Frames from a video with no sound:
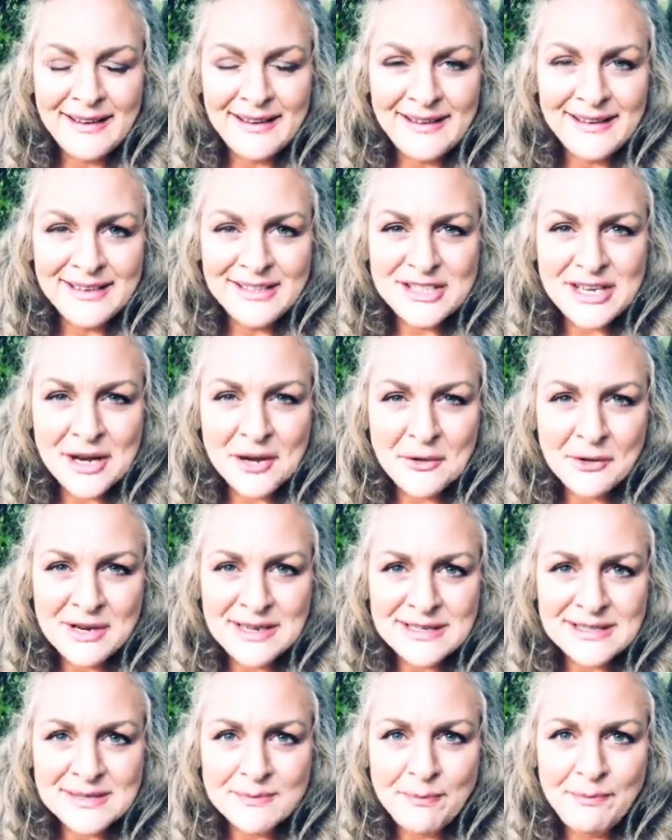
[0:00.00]
January
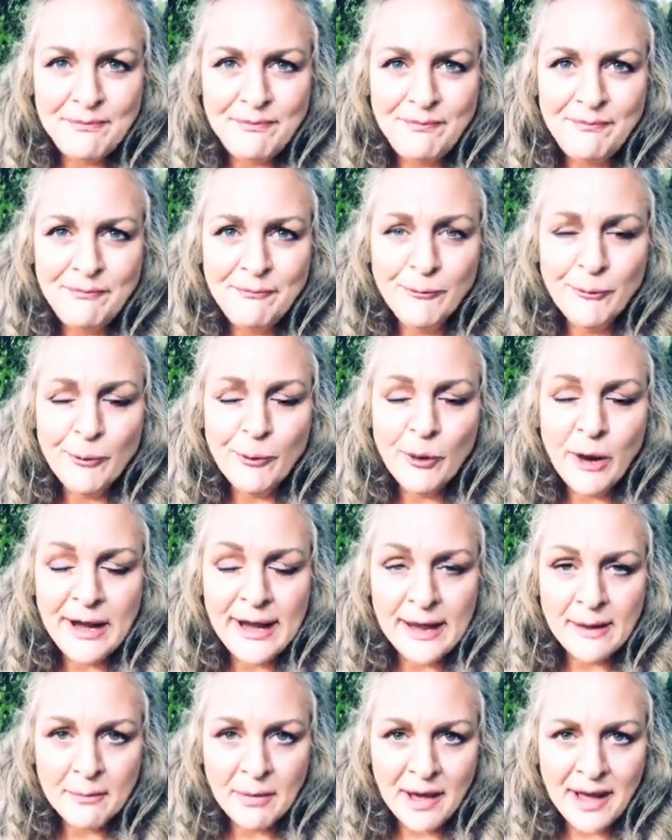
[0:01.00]
is
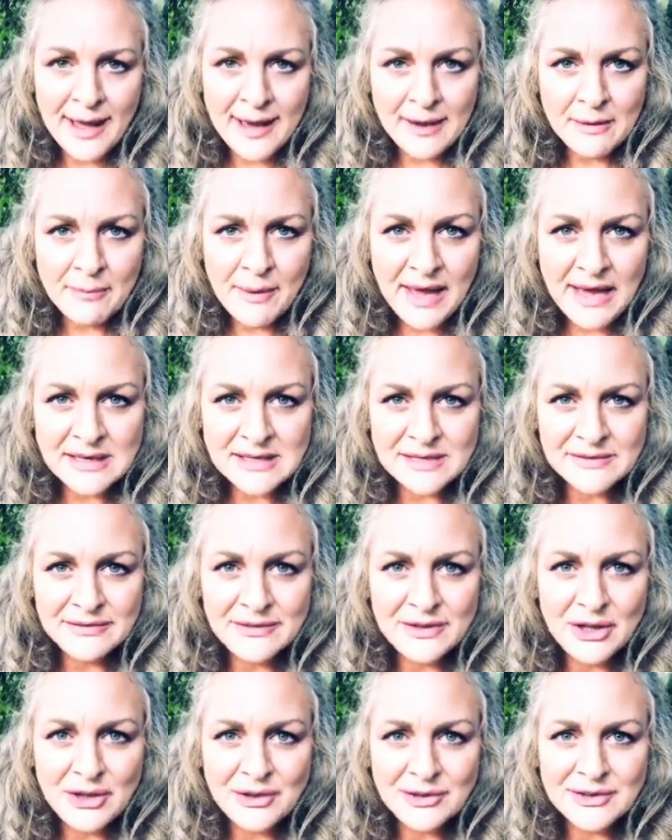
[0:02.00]
running by at a pace of
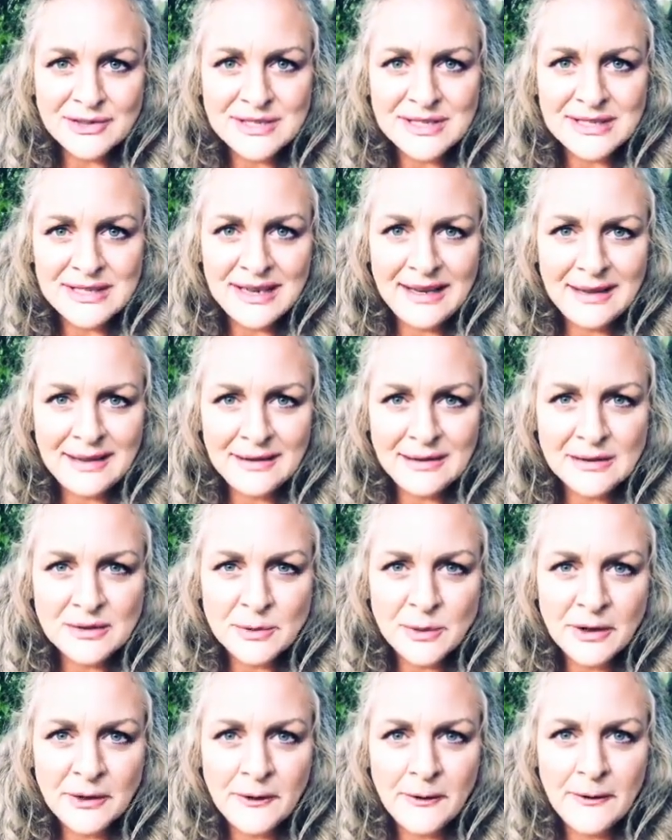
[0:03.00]
knots, and
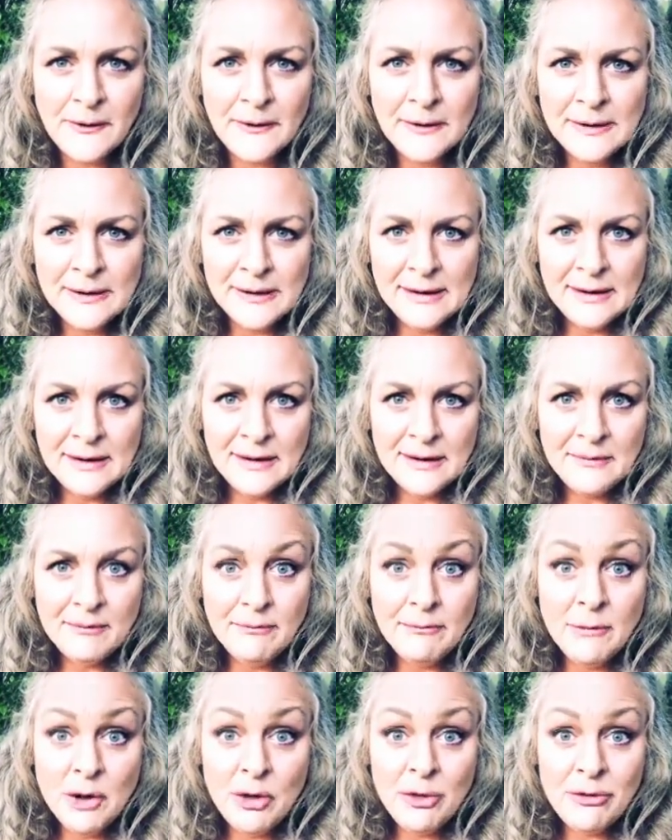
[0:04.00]
we're
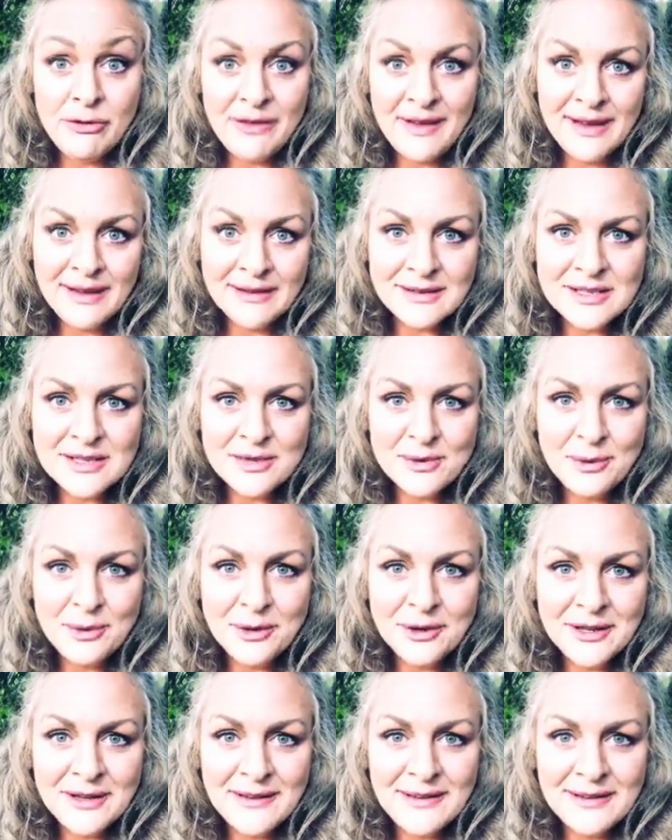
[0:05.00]
moving
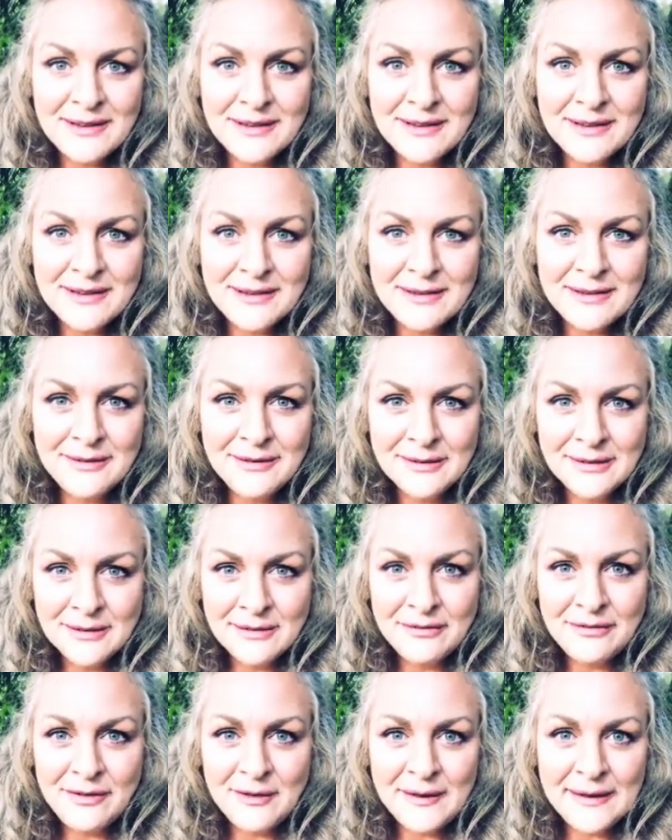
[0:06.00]
toward the
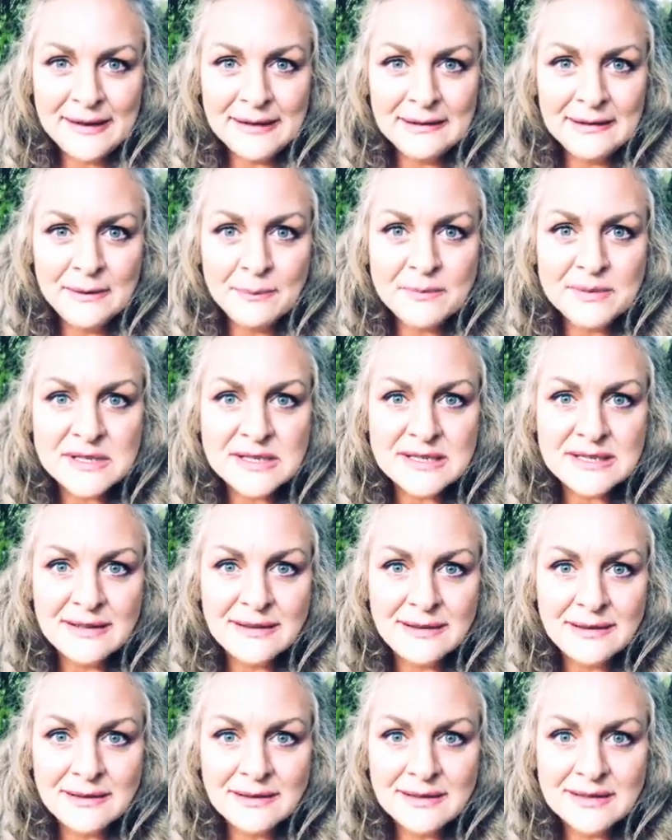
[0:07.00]
full eclipse,
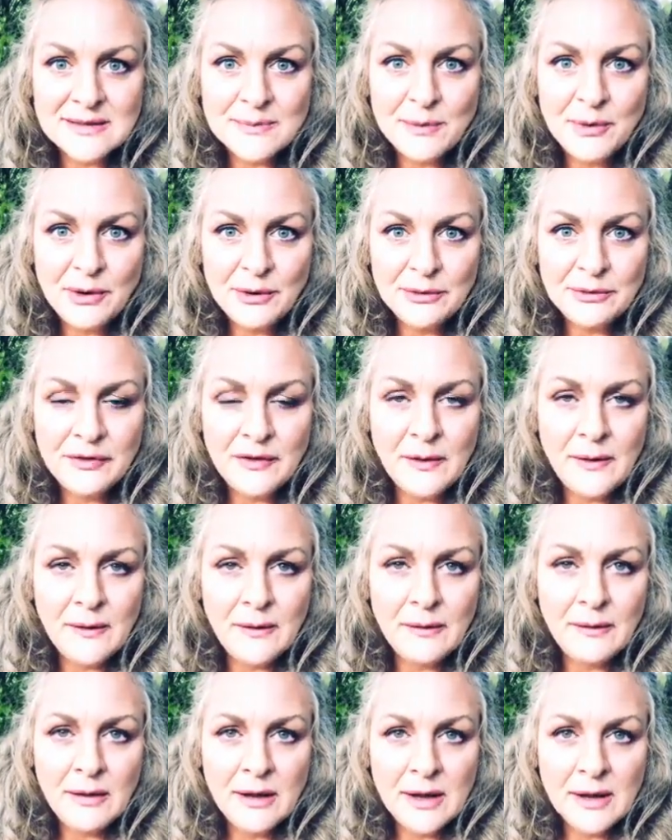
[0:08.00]
this
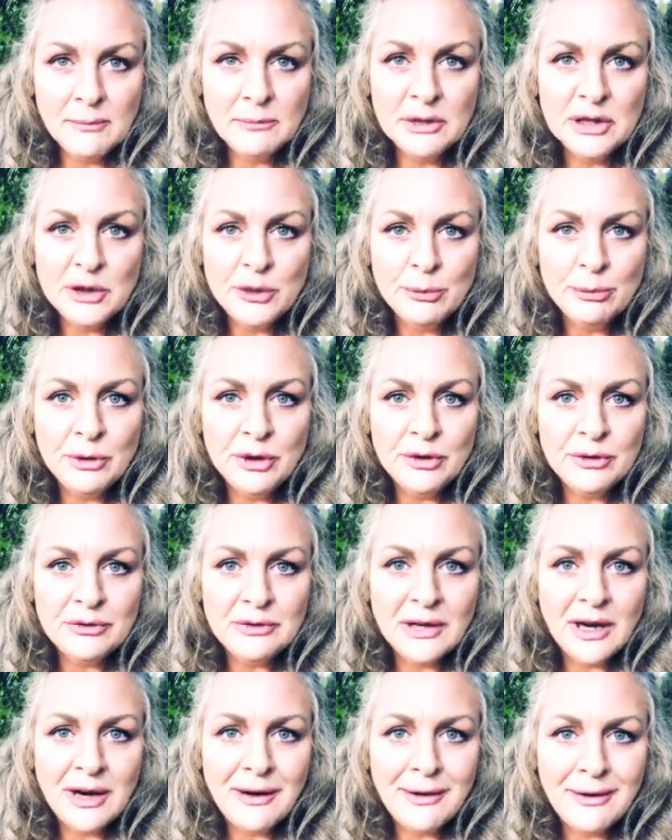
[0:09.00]
beautiful blue moon
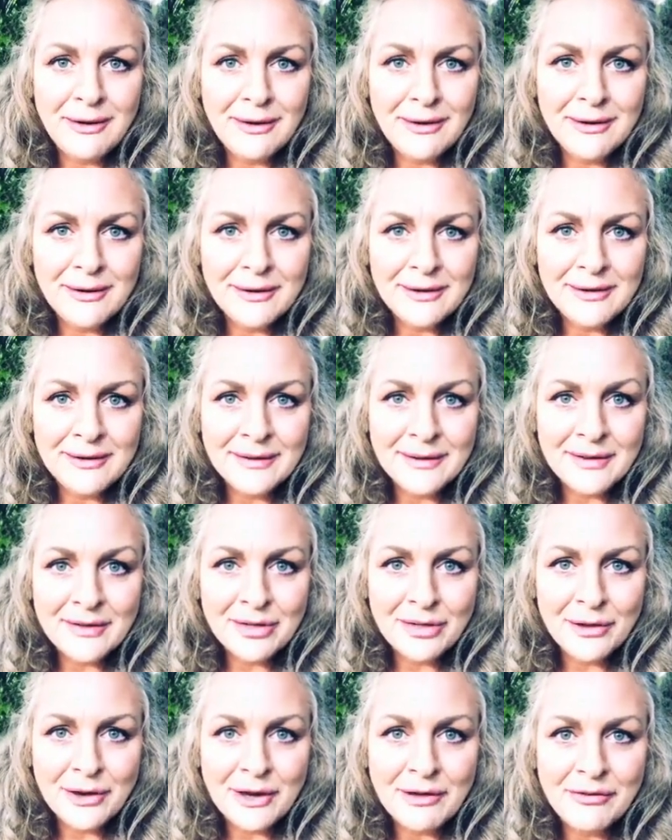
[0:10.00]
on the
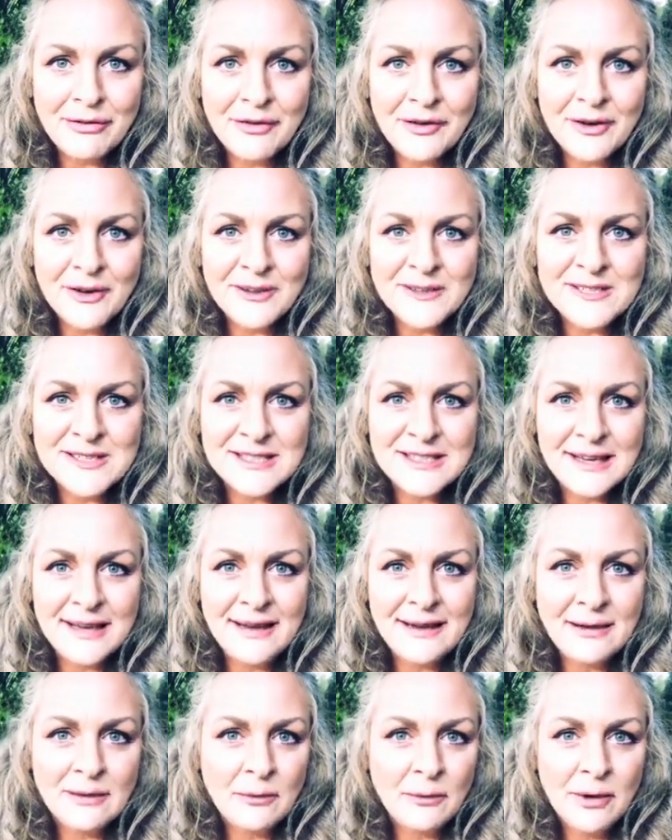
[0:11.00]
31st,
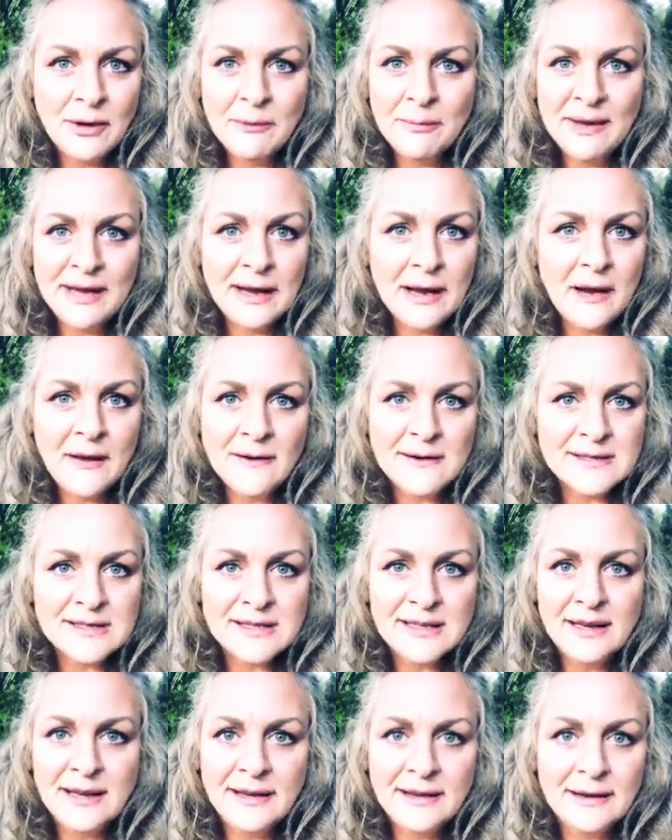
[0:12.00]
and we're being asked
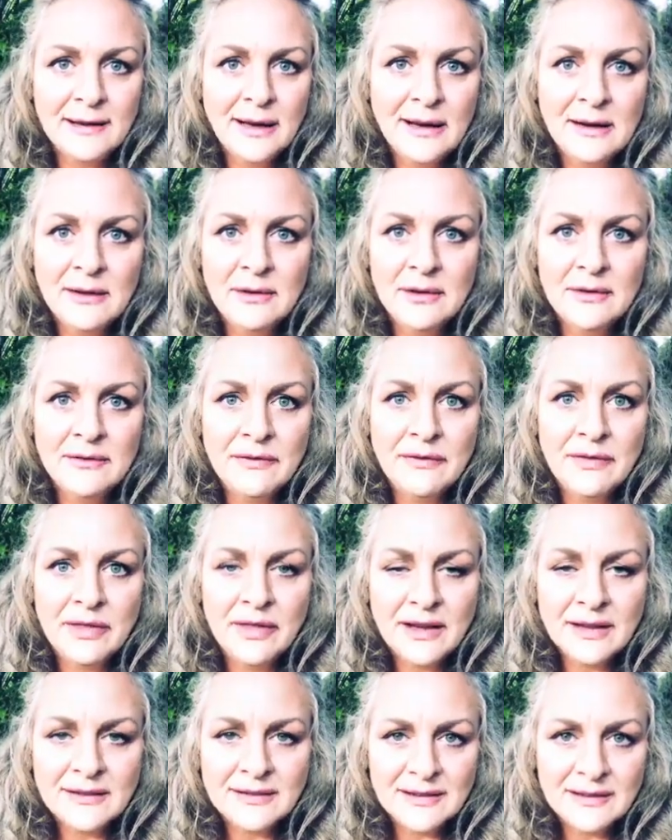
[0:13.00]
to let go of
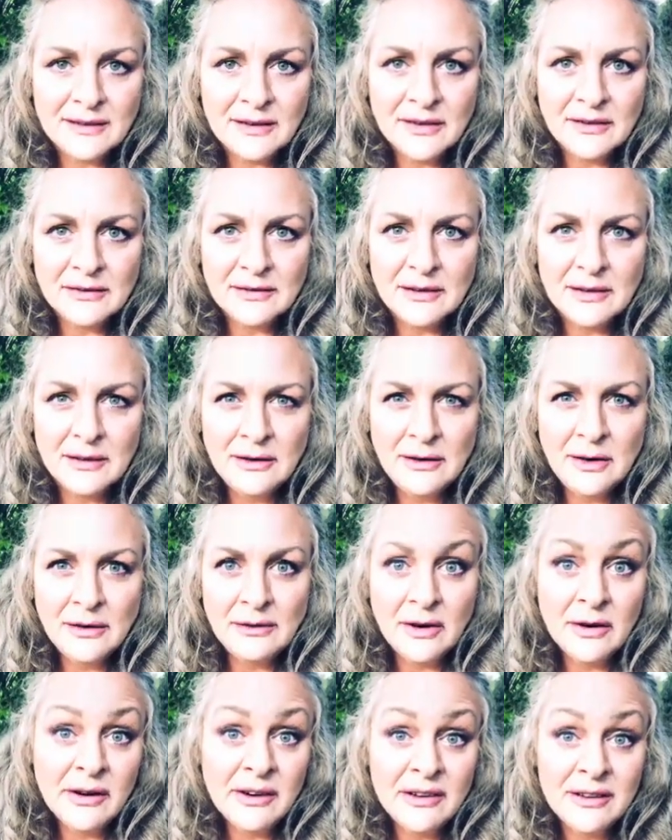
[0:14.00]
things that don't no
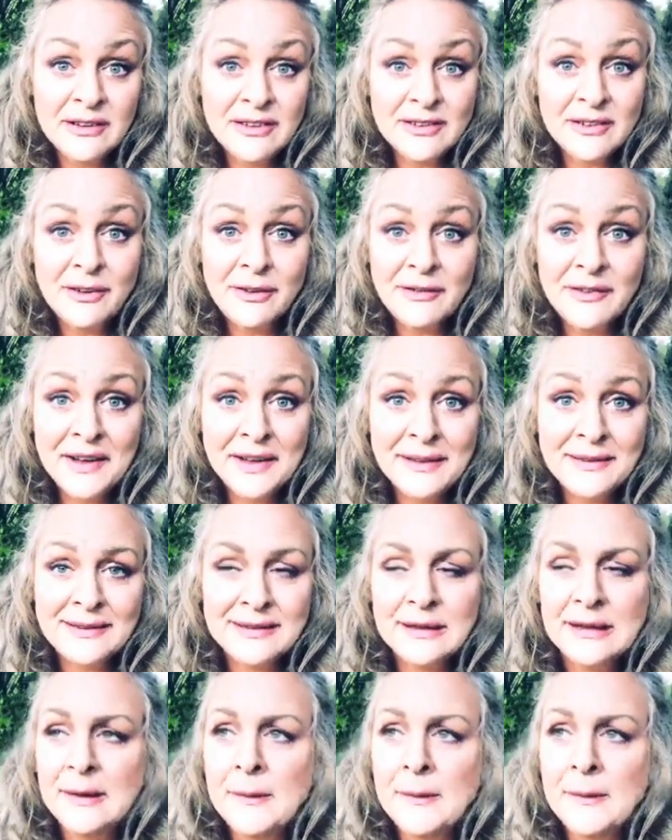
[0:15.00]
longer serve us,